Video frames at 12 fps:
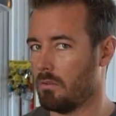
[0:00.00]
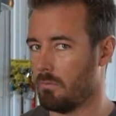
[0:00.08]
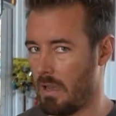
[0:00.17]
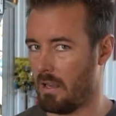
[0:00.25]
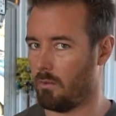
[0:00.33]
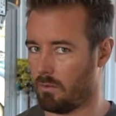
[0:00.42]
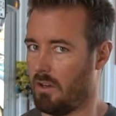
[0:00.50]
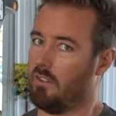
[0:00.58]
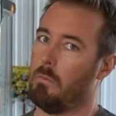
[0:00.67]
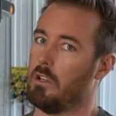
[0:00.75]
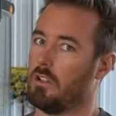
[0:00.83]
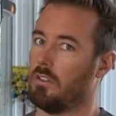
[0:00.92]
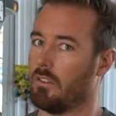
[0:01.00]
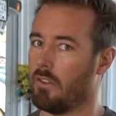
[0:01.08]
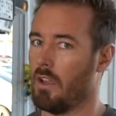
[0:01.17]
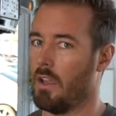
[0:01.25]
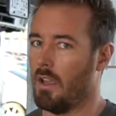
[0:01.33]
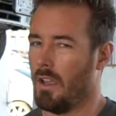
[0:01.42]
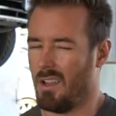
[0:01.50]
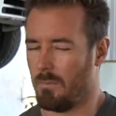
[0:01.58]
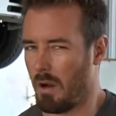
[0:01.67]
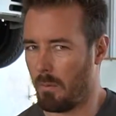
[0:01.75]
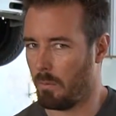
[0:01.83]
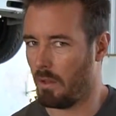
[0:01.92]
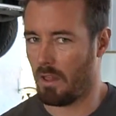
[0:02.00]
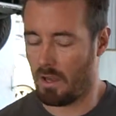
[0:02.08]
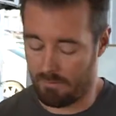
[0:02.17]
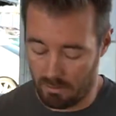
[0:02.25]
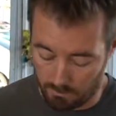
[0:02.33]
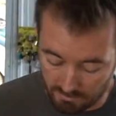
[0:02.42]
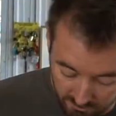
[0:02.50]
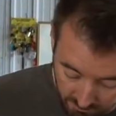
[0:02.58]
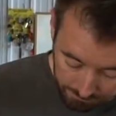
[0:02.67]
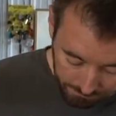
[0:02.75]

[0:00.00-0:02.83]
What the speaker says: manual transmissions and probably a lot of other ones.